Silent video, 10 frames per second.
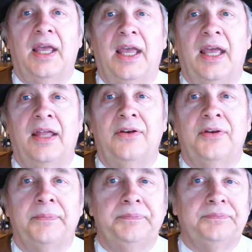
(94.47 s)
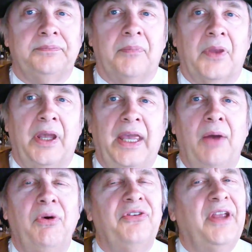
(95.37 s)
and it
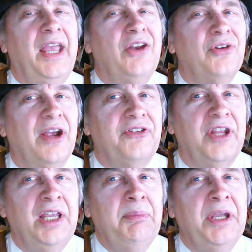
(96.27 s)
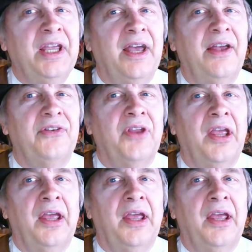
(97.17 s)
was interesting because,